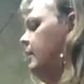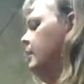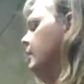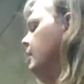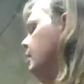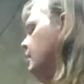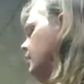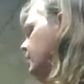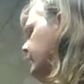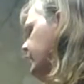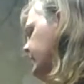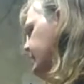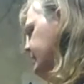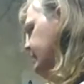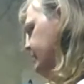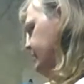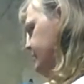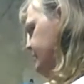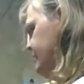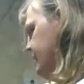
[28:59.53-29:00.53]
Okay,
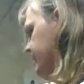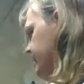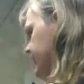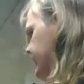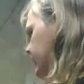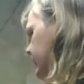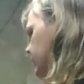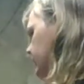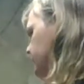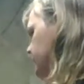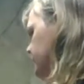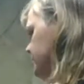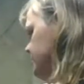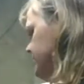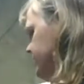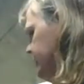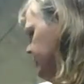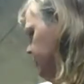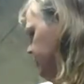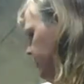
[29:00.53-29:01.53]
now the type of yellow I'm
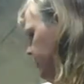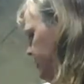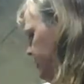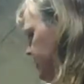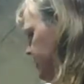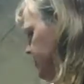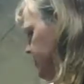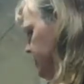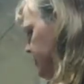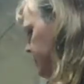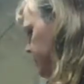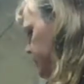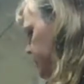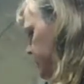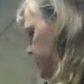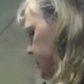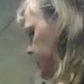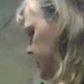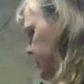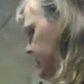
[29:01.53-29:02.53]
using is going to
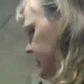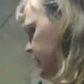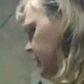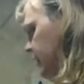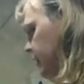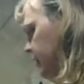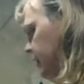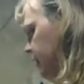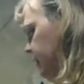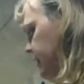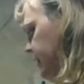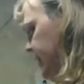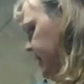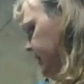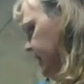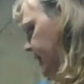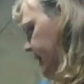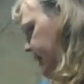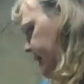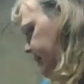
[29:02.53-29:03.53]
be the color
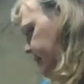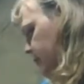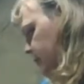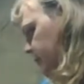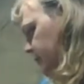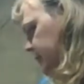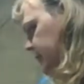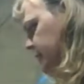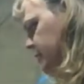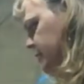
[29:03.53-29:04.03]
that I normally